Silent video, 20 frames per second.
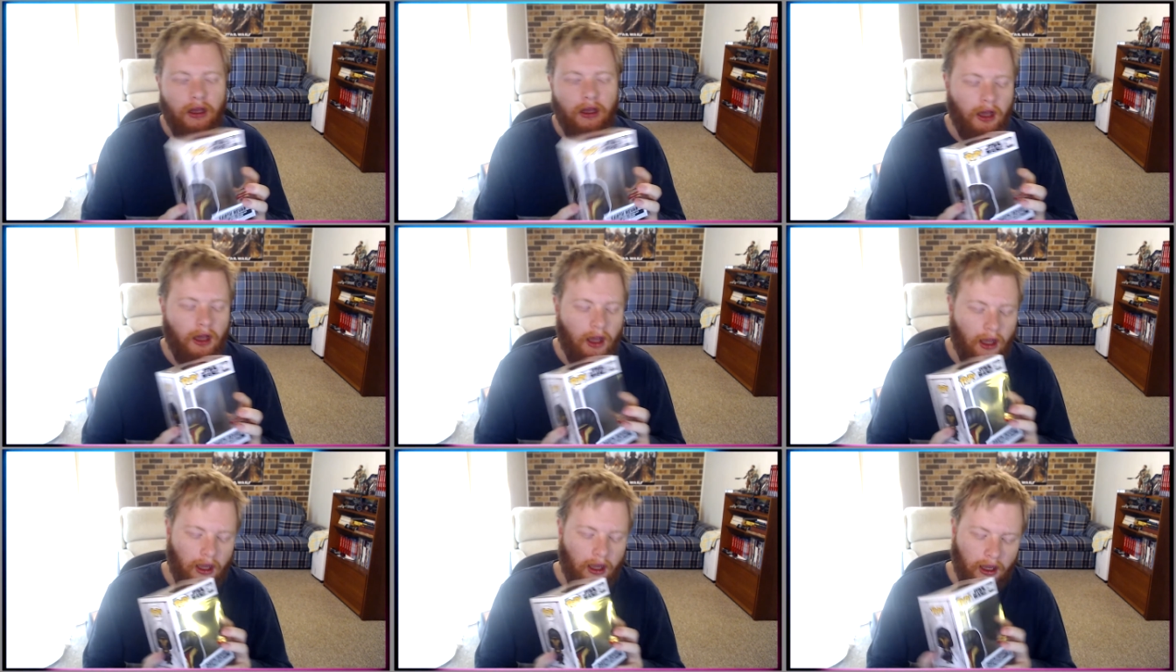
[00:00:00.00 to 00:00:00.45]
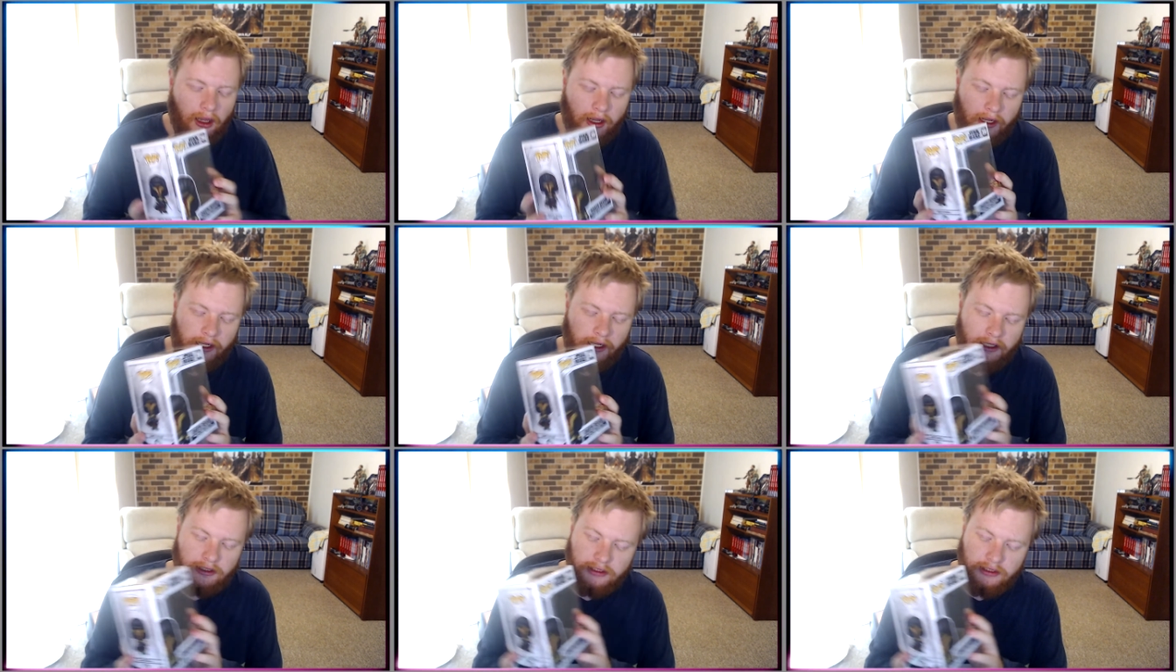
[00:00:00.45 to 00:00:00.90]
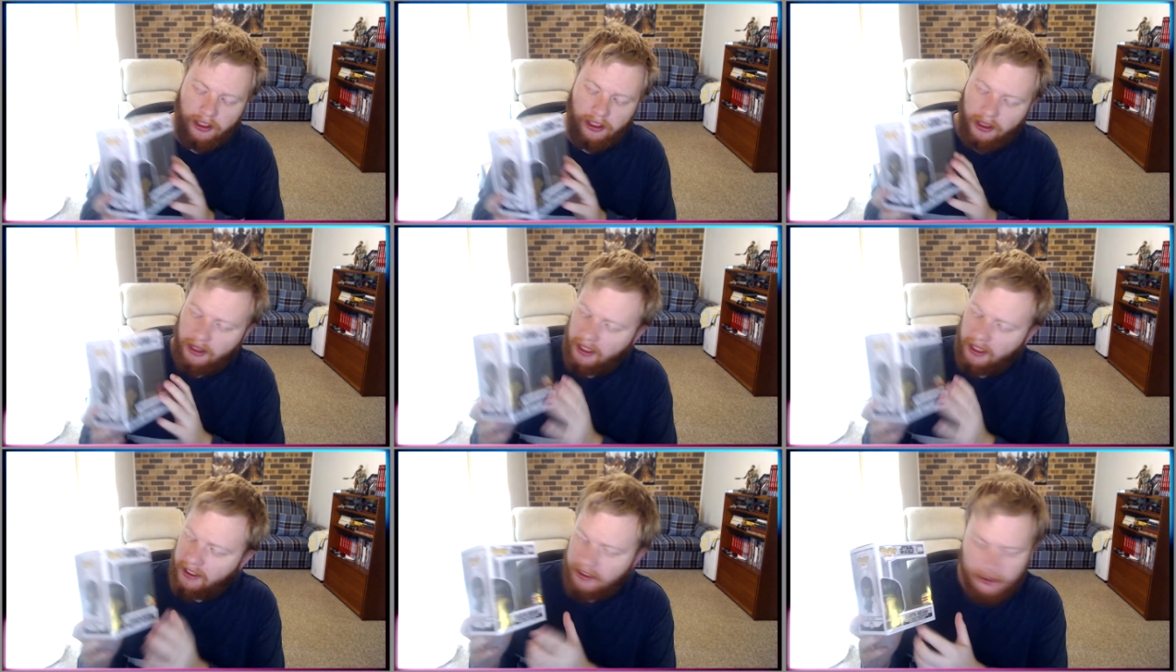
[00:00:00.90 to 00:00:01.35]
And
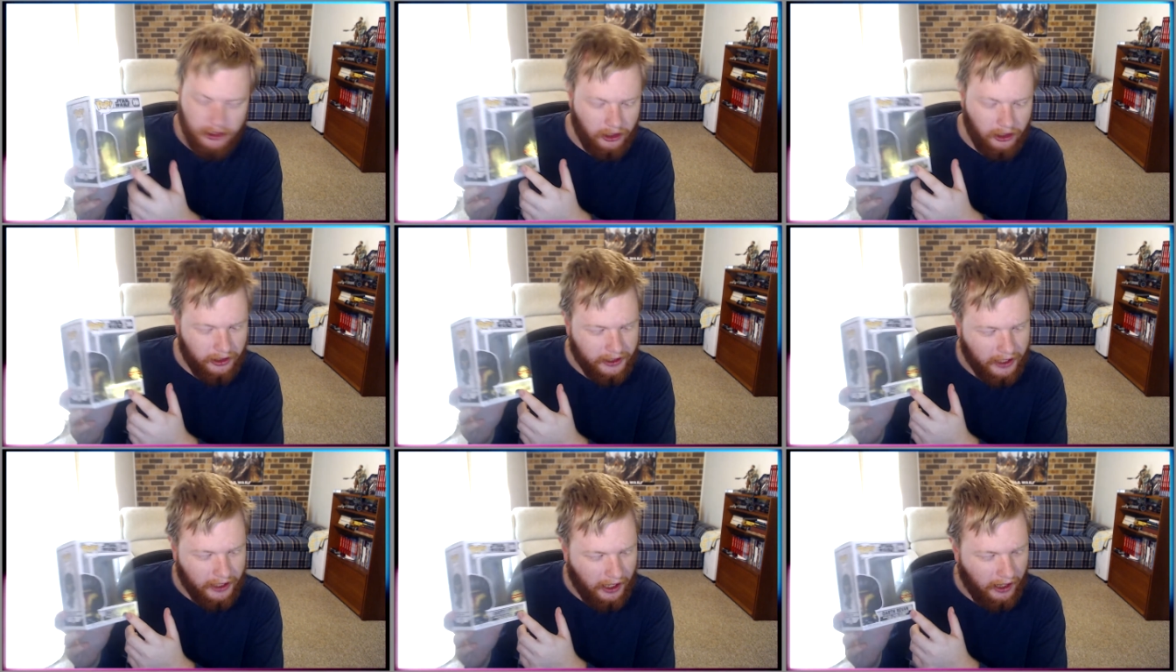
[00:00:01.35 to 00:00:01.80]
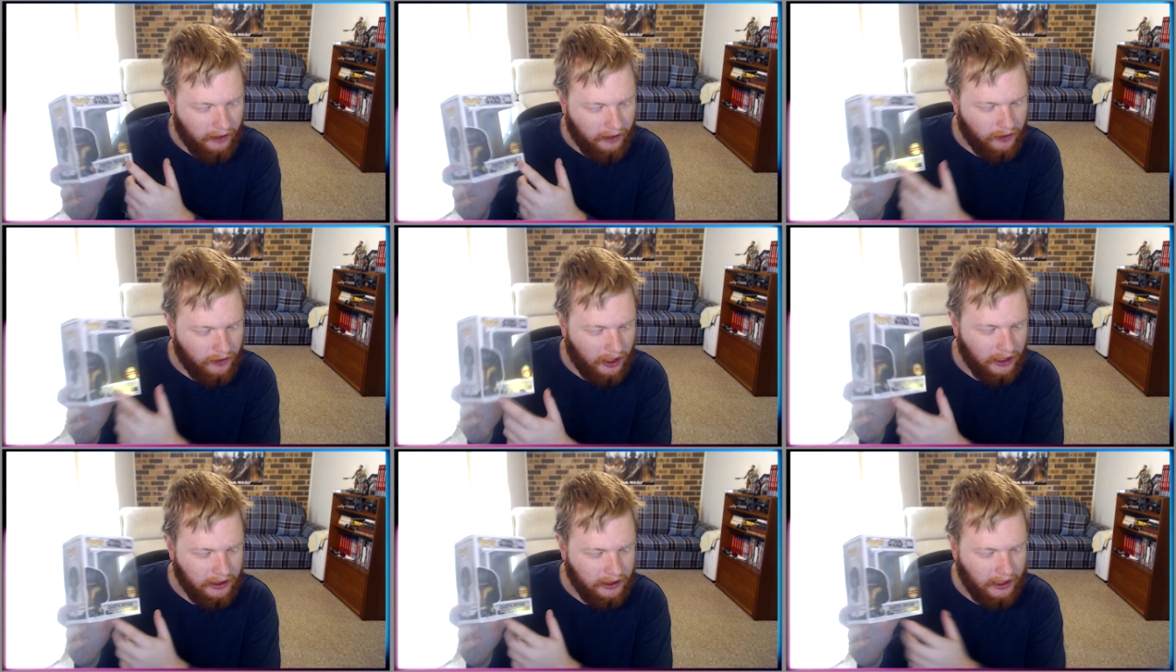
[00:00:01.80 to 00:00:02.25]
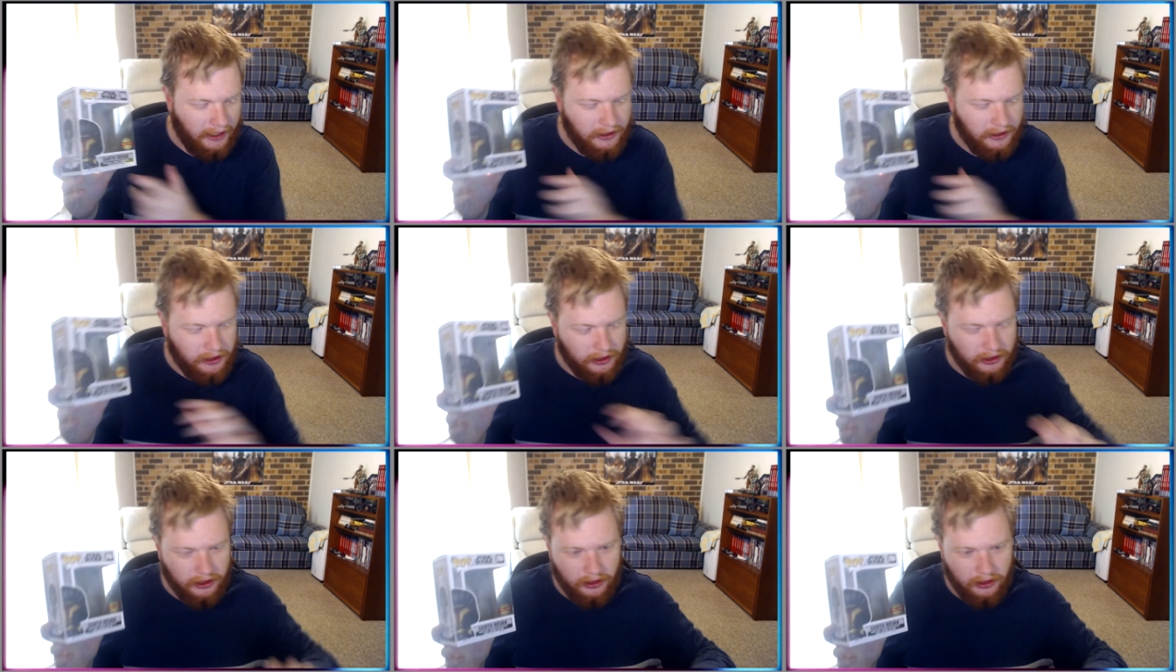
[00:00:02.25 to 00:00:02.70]
these don't have
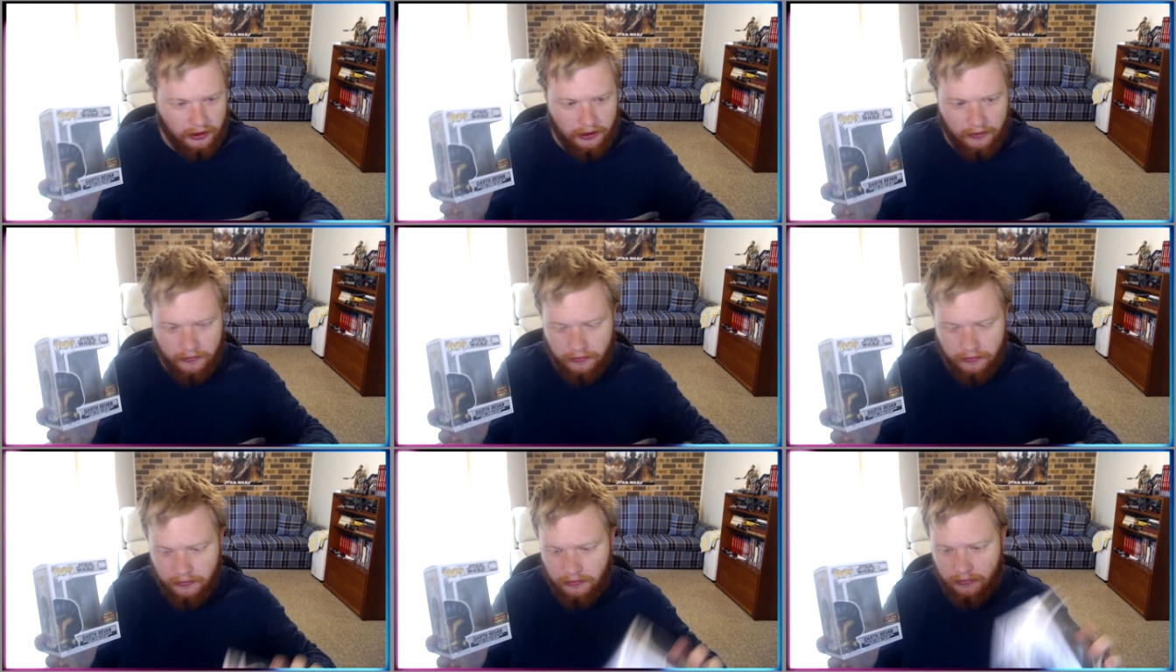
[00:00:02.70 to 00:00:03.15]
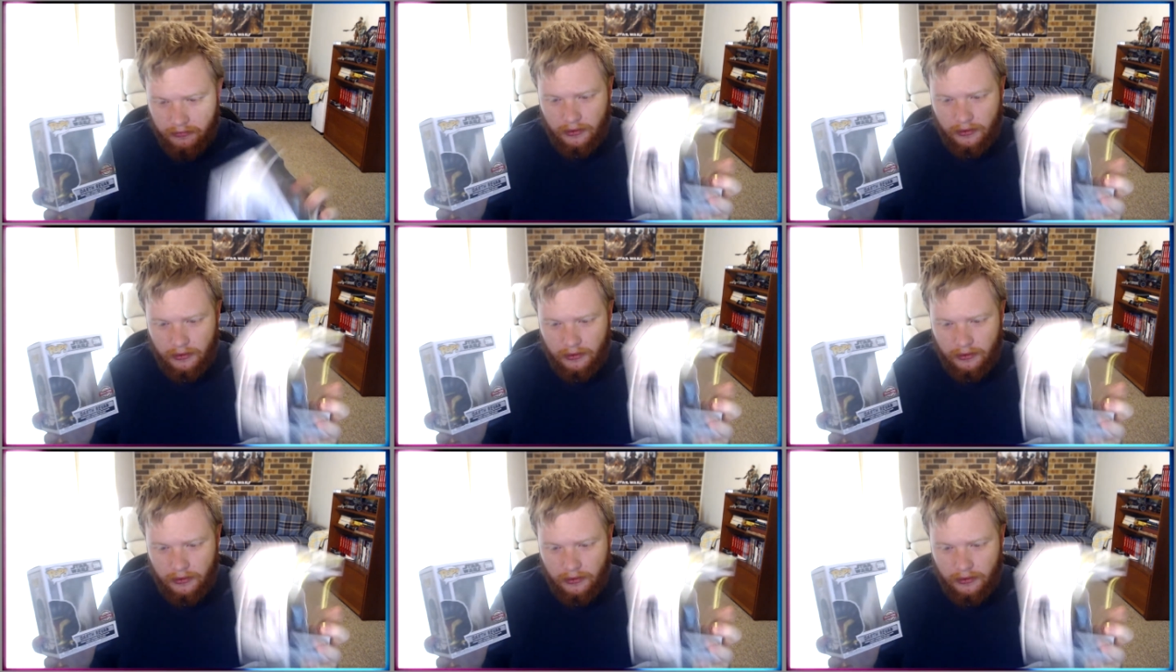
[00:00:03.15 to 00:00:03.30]
legends on them.